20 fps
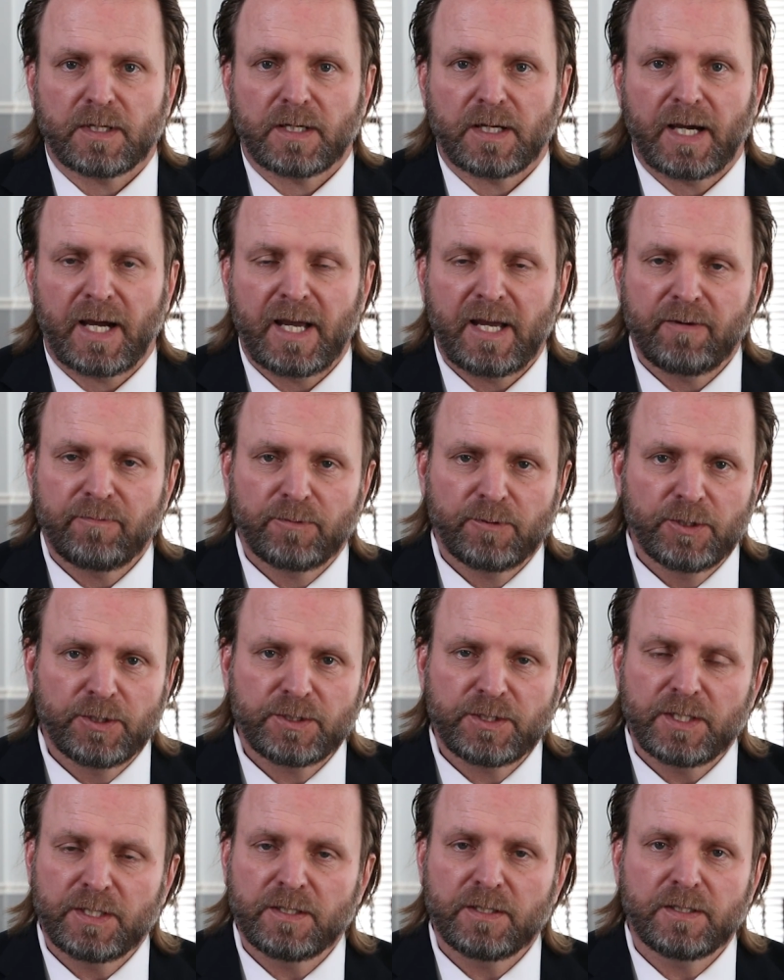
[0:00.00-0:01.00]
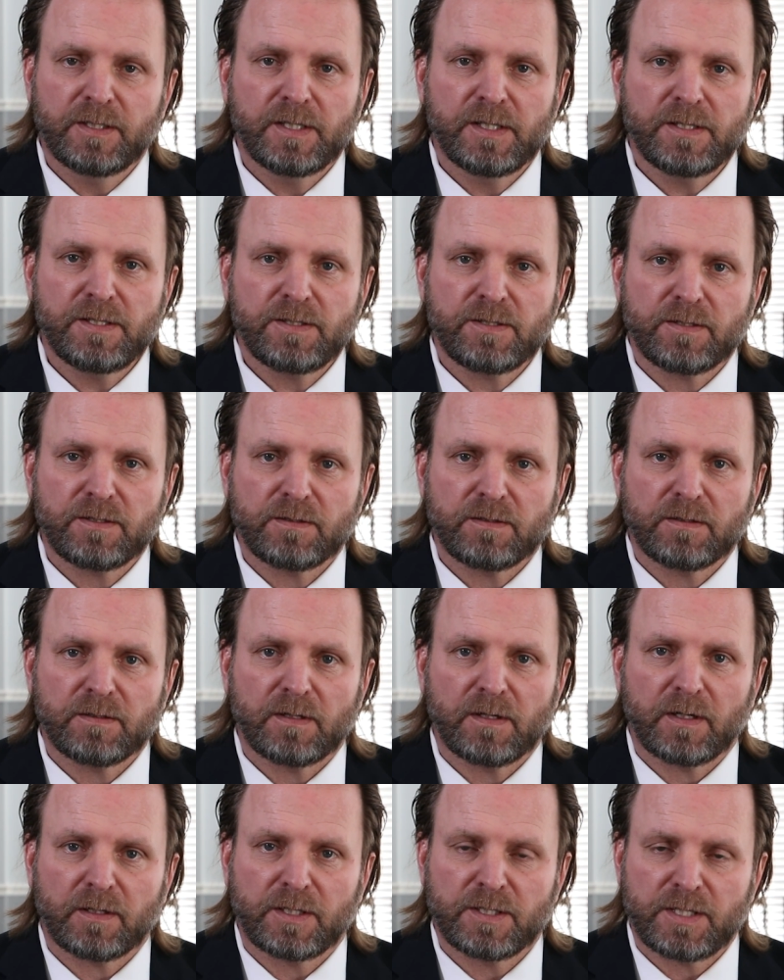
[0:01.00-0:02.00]
I have looked into this
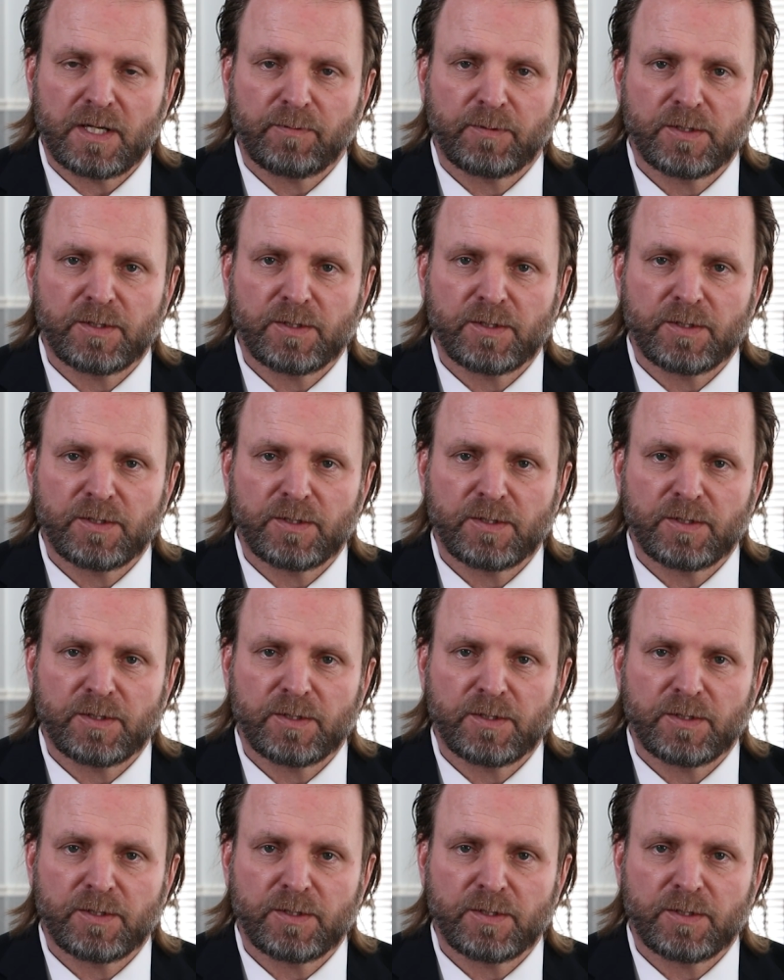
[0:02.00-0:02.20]
because I'm